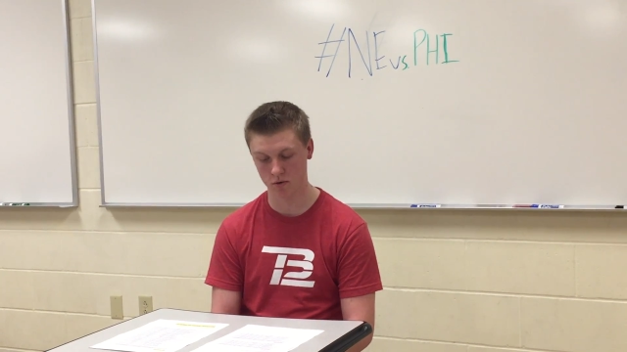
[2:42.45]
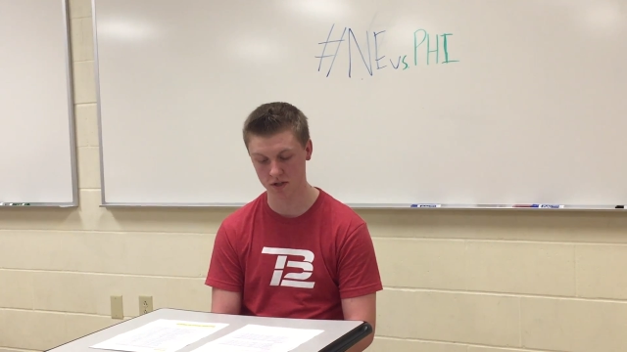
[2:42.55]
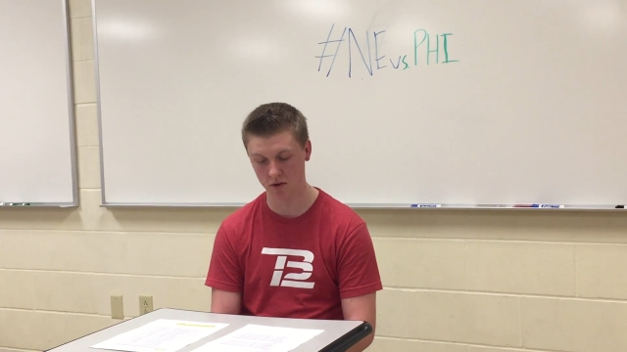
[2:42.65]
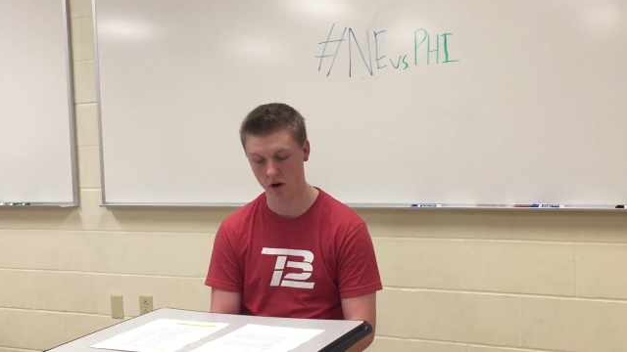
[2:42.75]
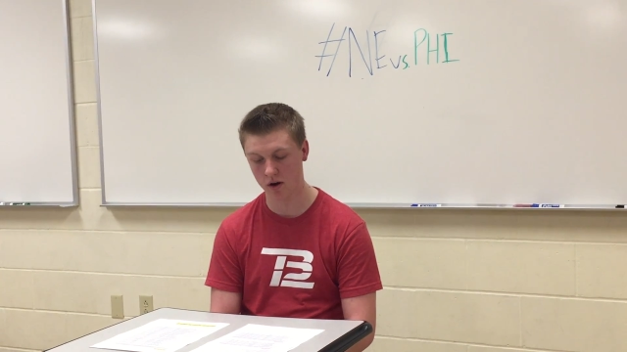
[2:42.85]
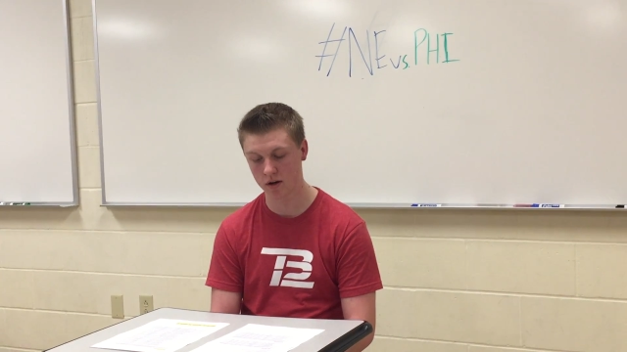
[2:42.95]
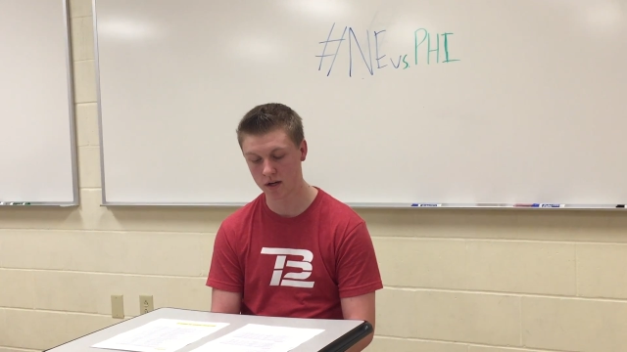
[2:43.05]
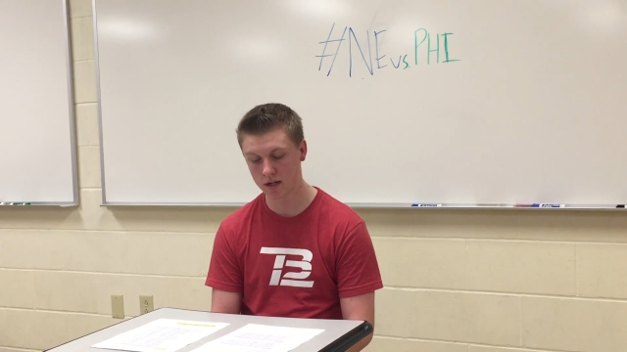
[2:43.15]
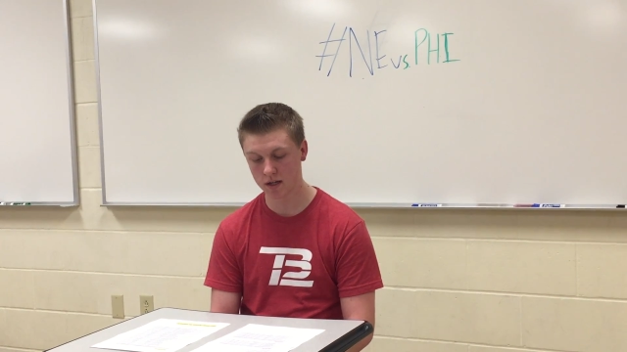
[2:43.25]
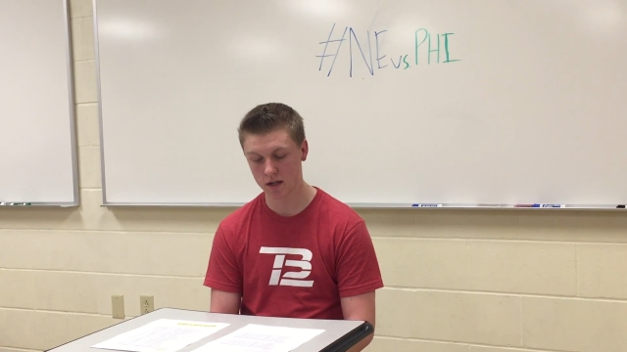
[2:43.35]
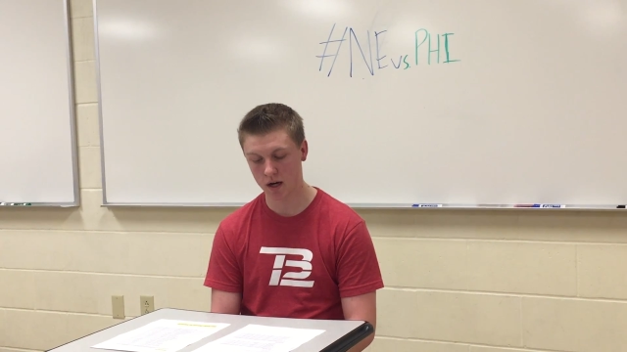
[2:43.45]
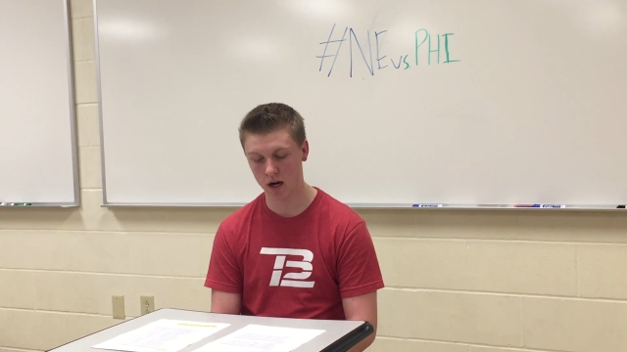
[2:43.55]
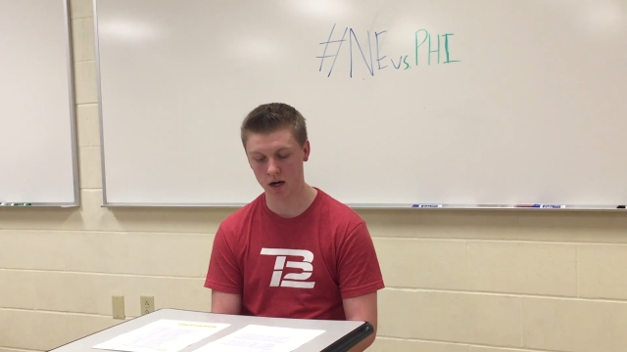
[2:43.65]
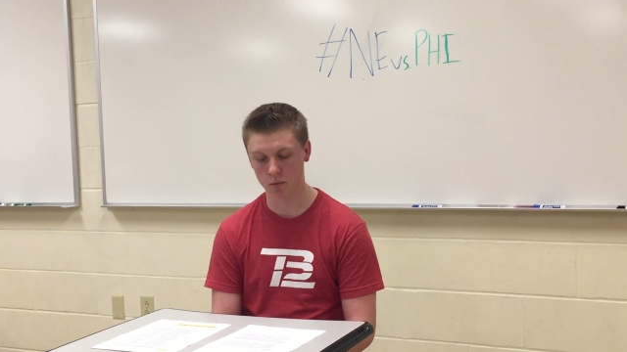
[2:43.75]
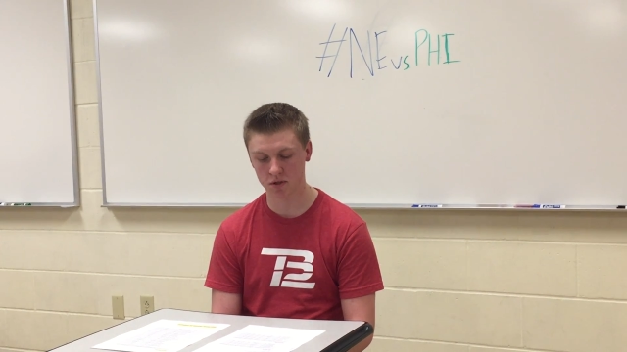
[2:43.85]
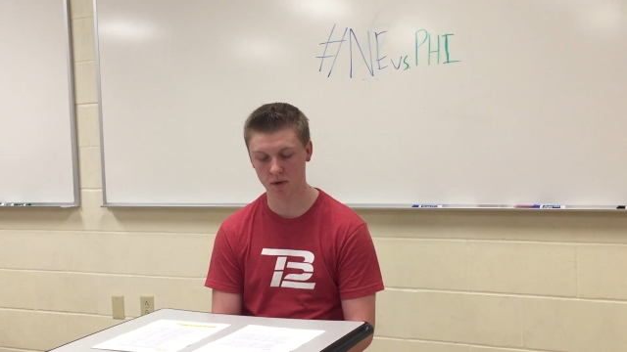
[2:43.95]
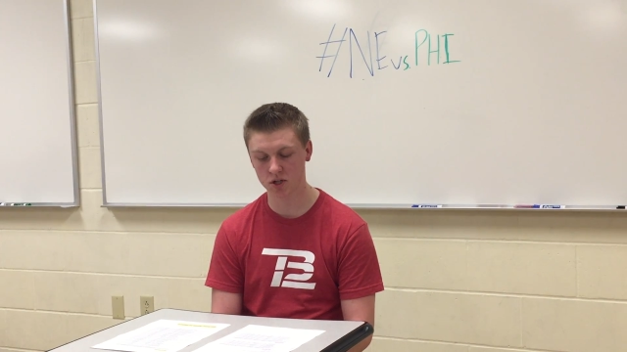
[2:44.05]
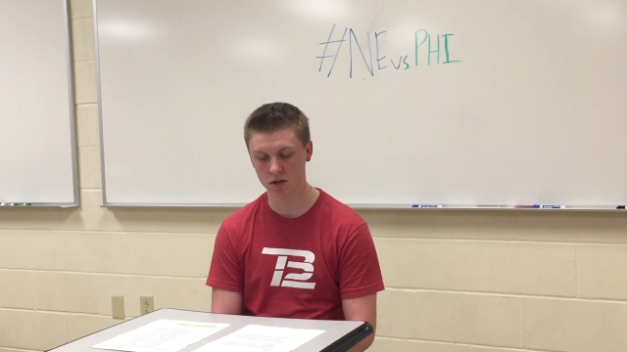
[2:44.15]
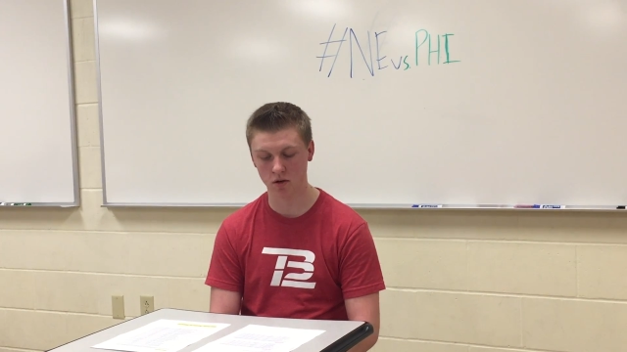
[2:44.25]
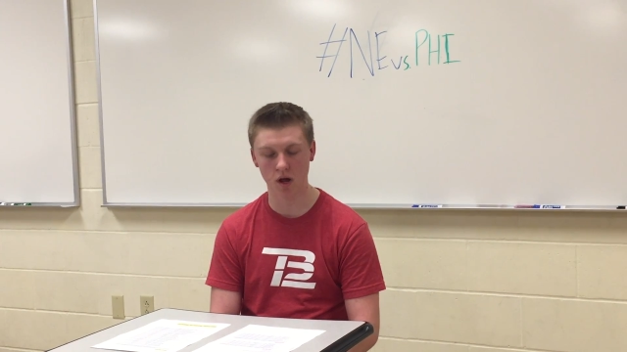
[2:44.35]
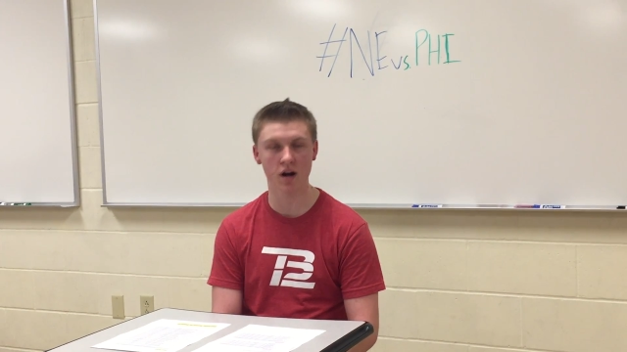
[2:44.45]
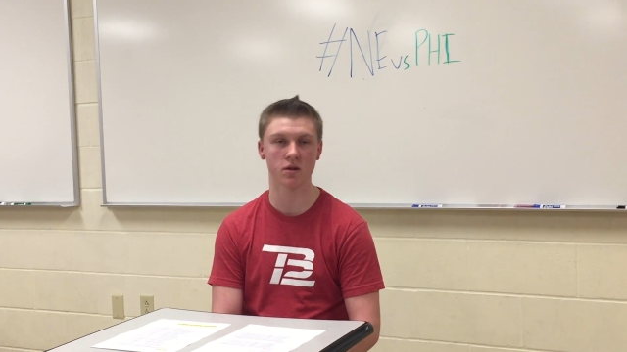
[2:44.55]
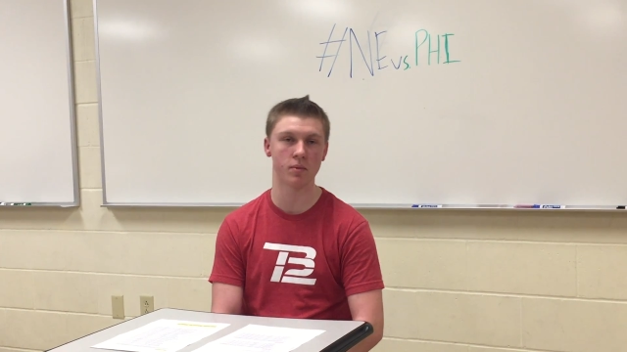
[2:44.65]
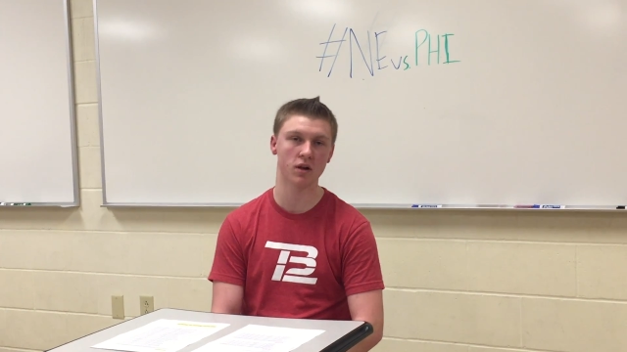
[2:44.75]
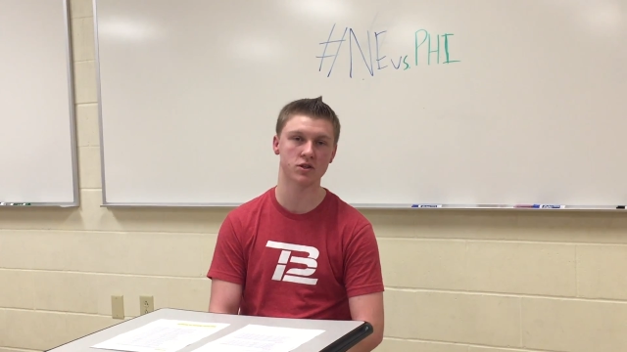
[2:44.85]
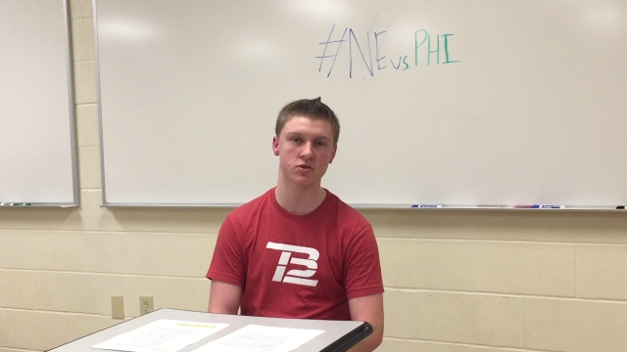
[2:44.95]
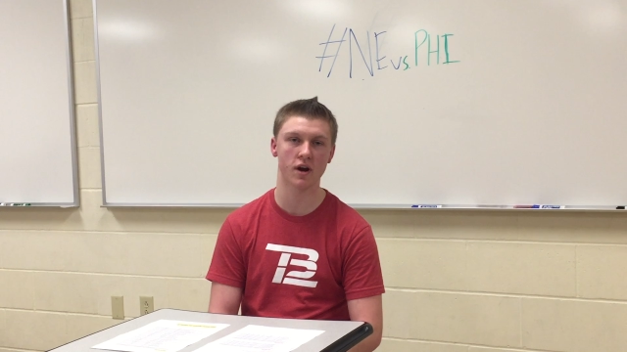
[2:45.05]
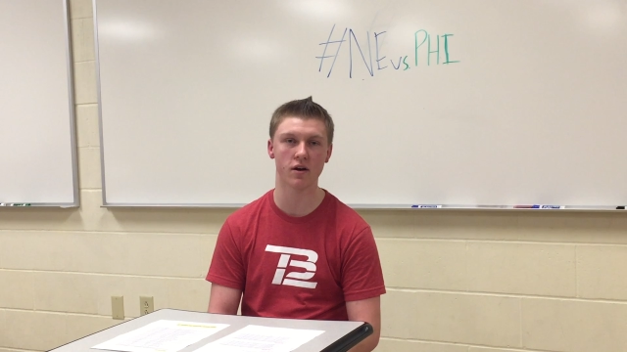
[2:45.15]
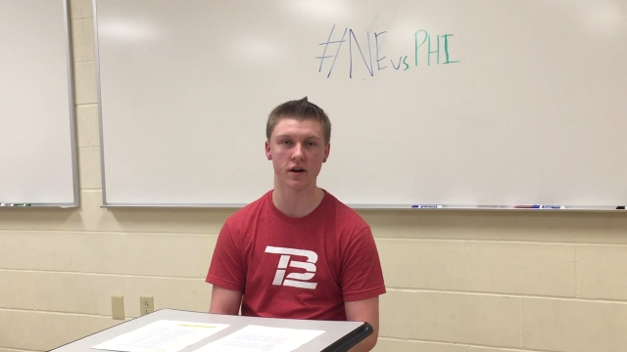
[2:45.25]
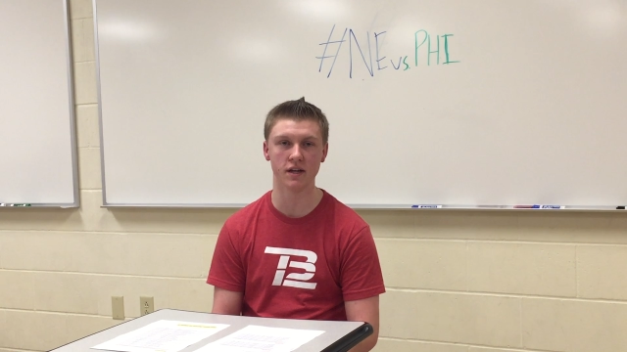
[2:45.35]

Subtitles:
Chris Long was mentioned a lot in the Bell Illustrator.